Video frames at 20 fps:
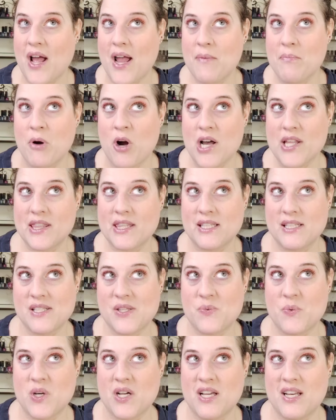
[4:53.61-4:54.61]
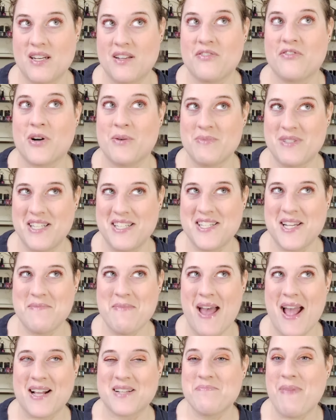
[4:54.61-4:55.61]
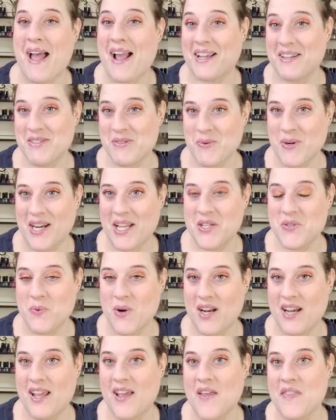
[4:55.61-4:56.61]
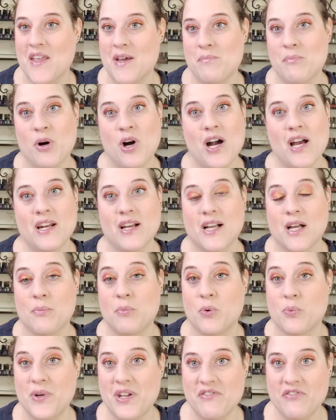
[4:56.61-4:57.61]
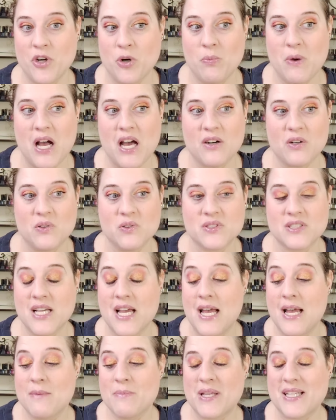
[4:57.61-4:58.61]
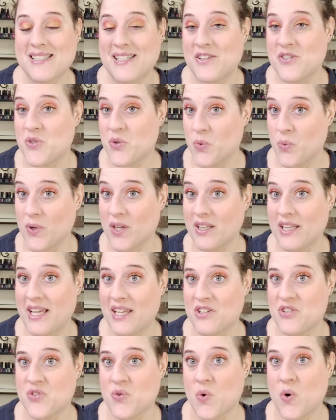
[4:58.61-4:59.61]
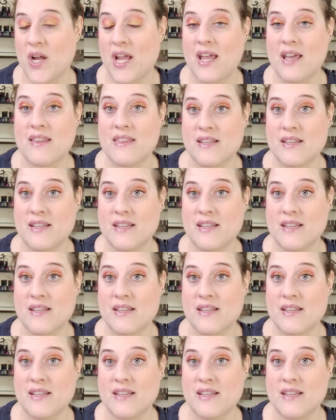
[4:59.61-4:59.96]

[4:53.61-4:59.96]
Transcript: I bought this one from TJ Maxx back in 2020 and then bought a couple refill bottles because I do really enjoy